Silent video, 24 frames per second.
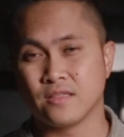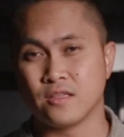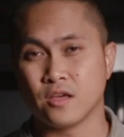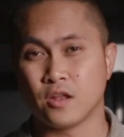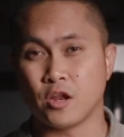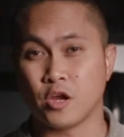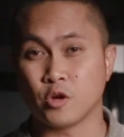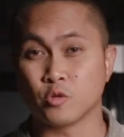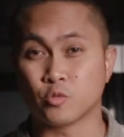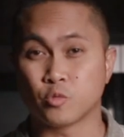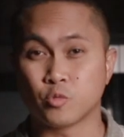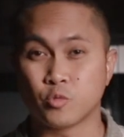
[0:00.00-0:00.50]
that
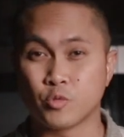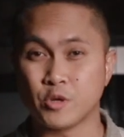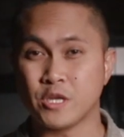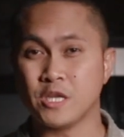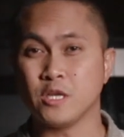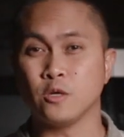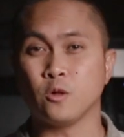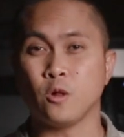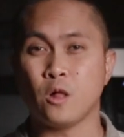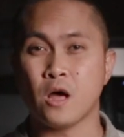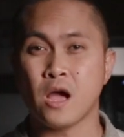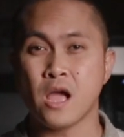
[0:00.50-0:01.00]
a
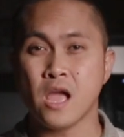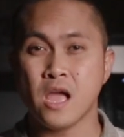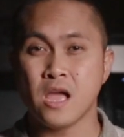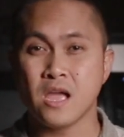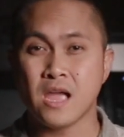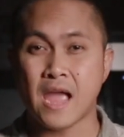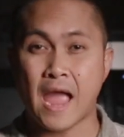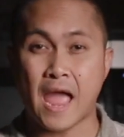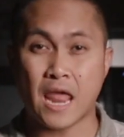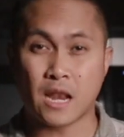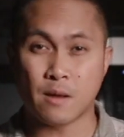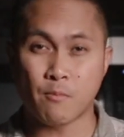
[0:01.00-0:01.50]
real
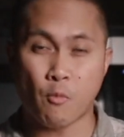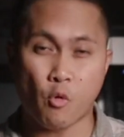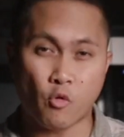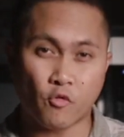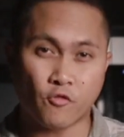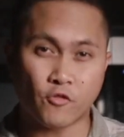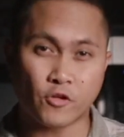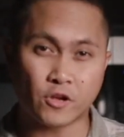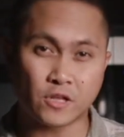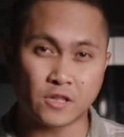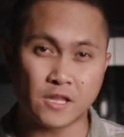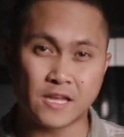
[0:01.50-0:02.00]

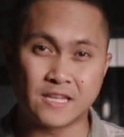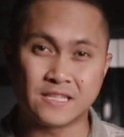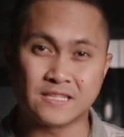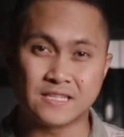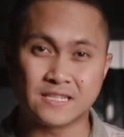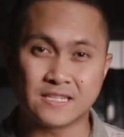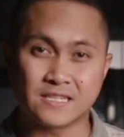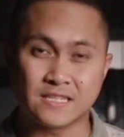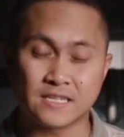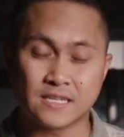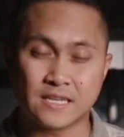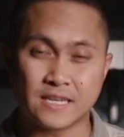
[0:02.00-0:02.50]
anamorphic
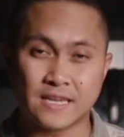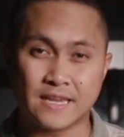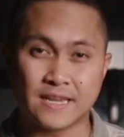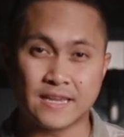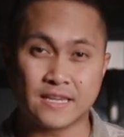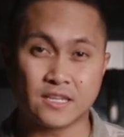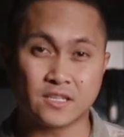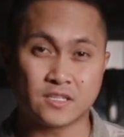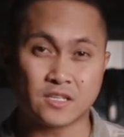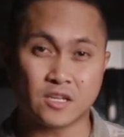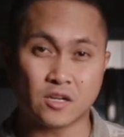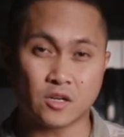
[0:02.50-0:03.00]
lens
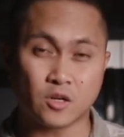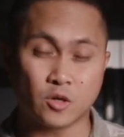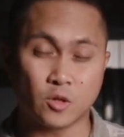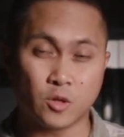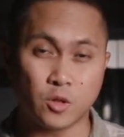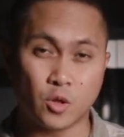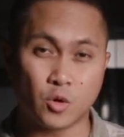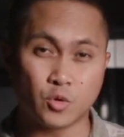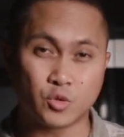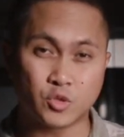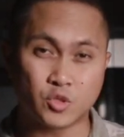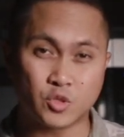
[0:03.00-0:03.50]
is
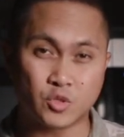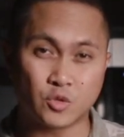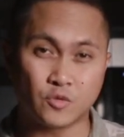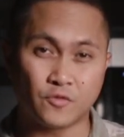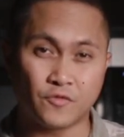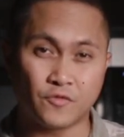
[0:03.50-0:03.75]
close to